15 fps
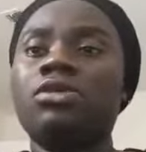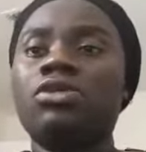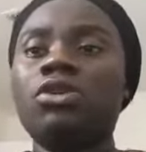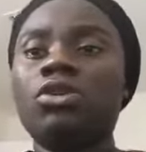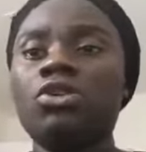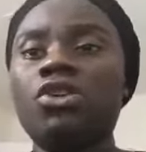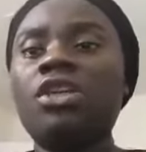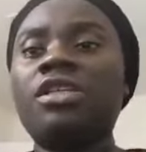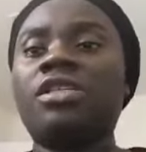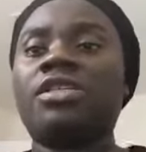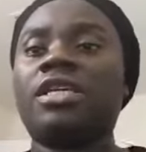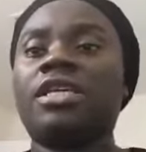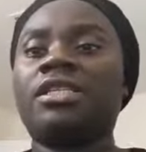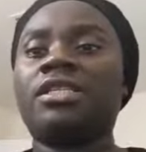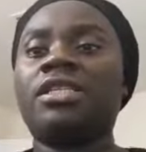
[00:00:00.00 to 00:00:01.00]
So
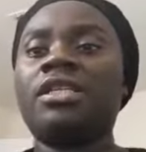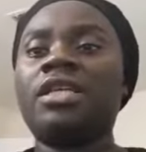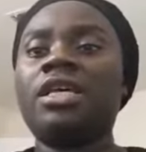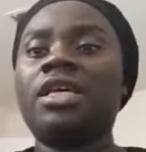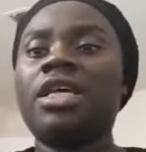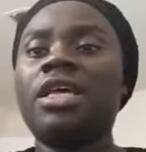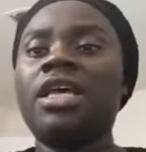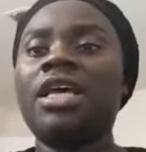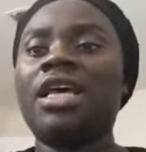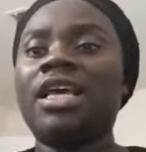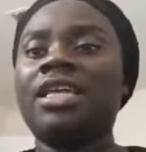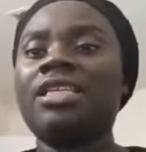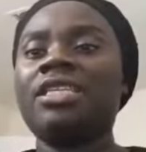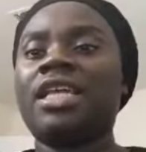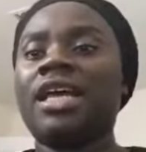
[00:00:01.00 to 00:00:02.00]
Jesus
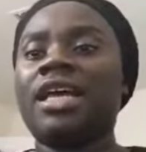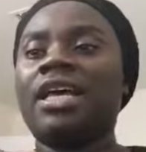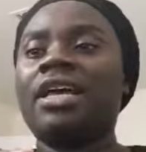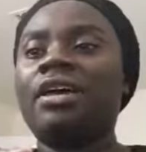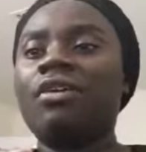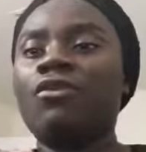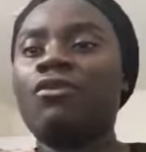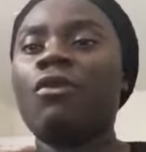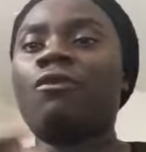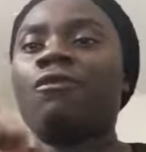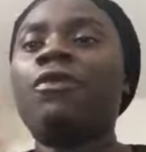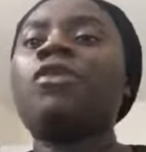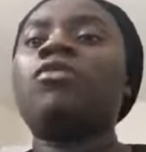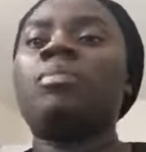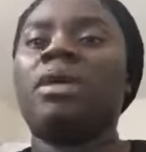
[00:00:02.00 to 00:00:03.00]
is the
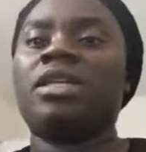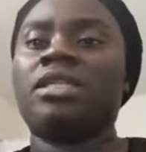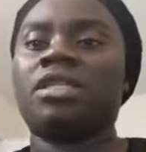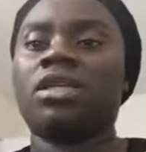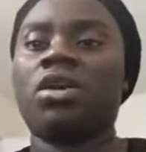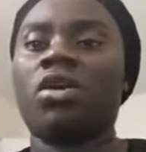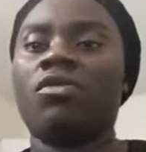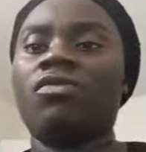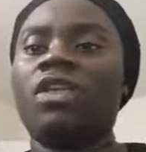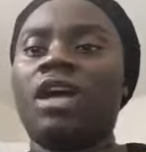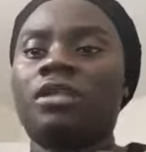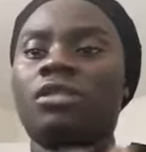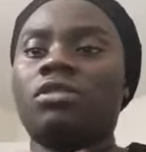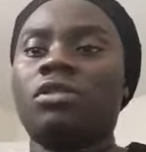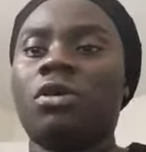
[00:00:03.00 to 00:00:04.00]
fulfillment of
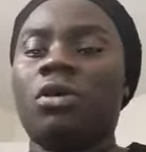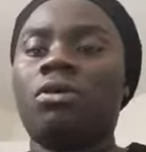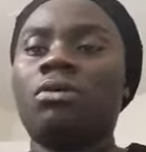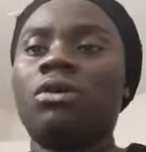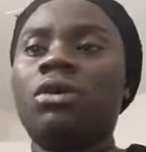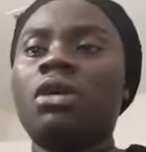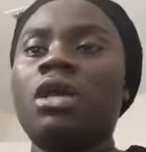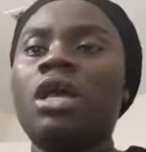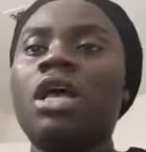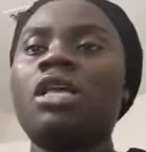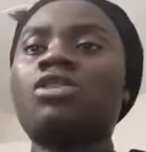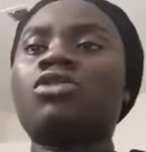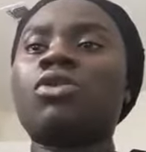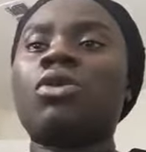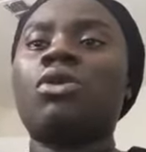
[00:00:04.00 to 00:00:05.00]
that law.
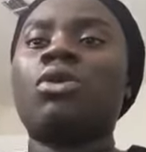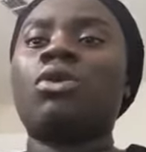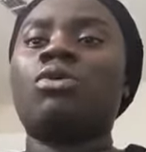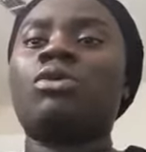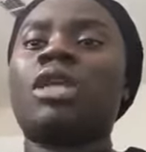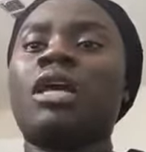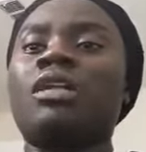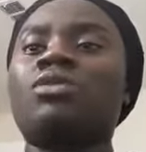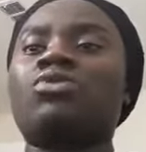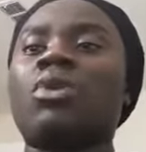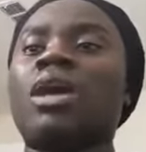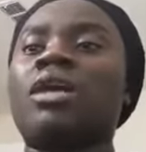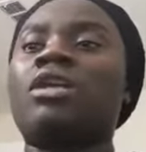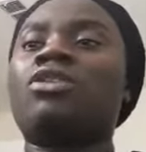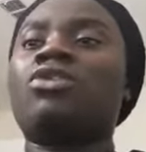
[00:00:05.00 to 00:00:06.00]
And so that is
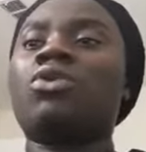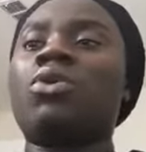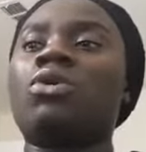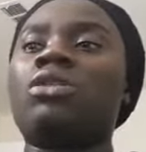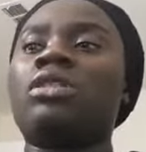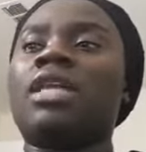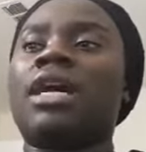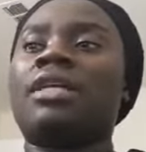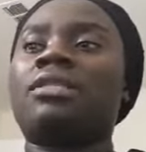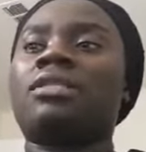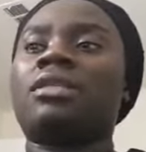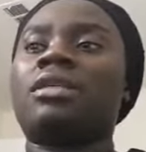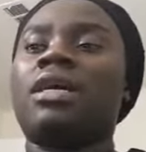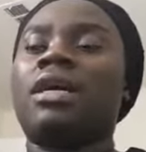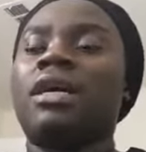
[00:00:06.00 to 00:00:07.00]
why he told
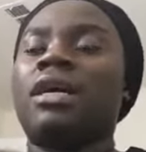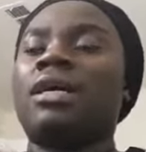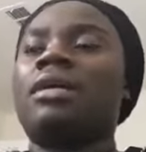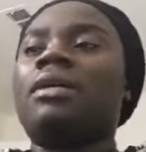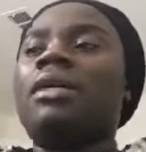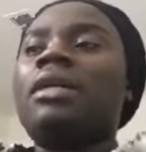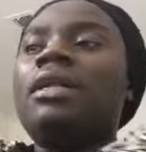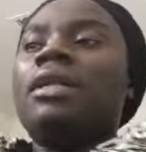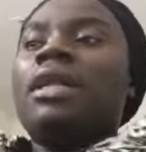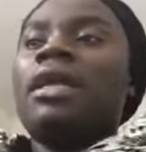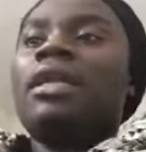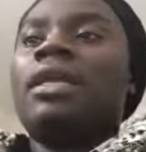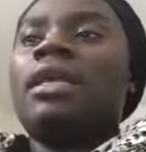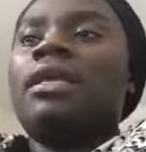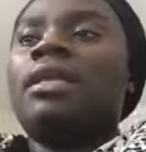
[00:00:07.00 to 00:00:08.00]
that
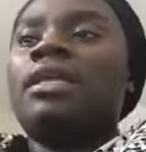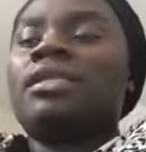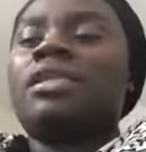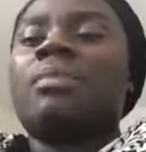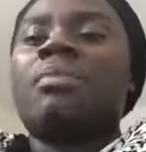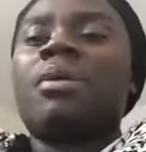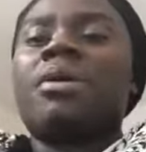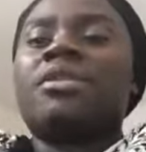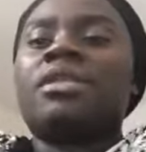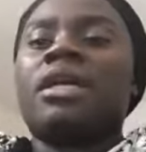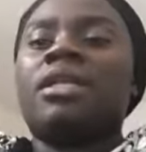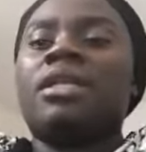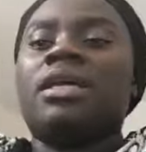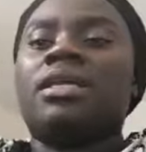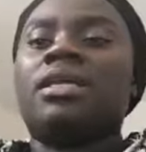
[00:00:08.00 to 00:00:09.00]
lady, the
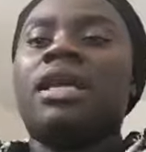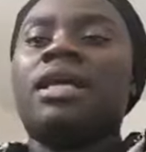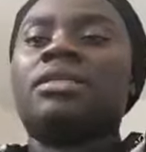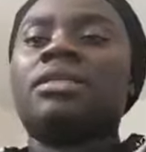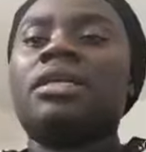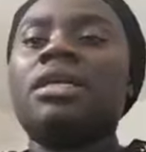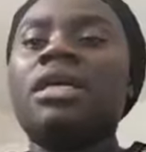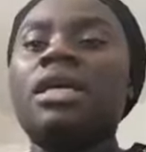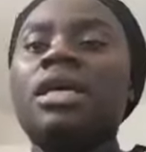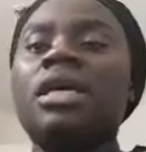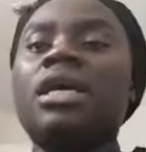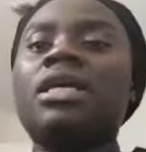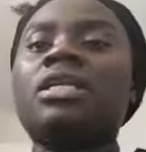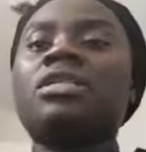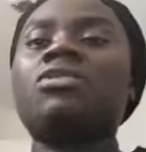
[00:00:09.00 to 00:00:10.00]
Samaritan lady, that
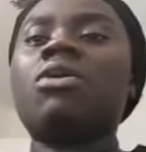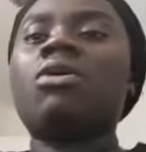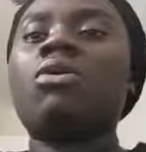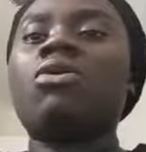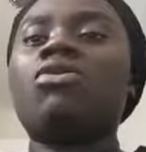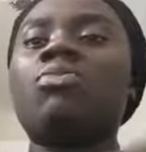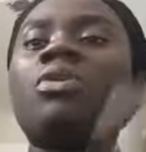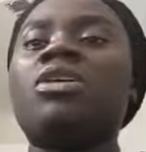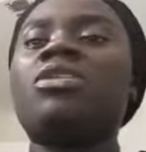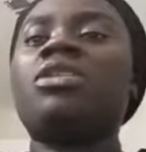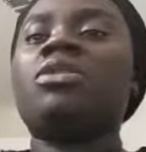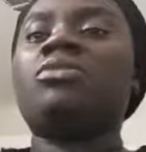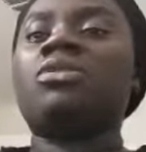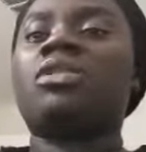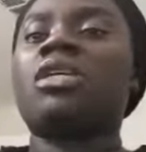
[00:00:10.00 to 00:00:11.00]
It is not going to be
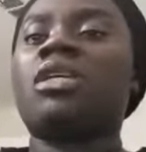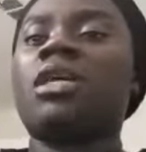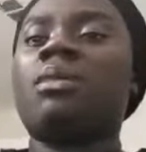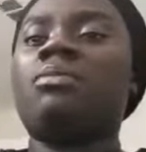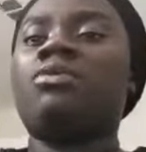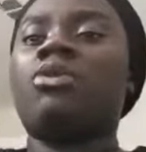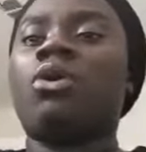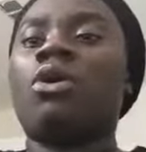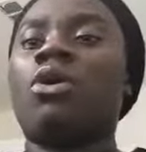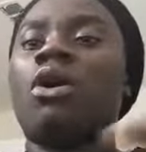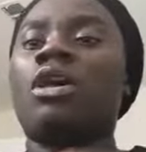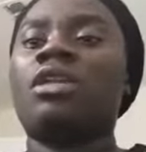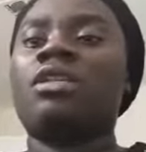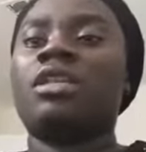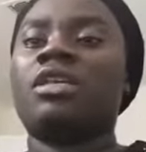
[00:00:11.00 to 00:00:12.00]
in Jerusalem,
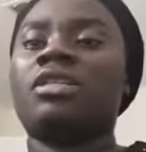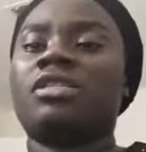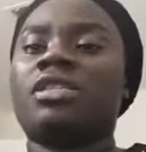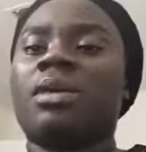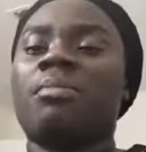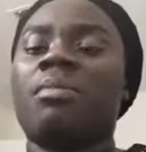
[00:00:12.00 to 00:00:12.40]
nor in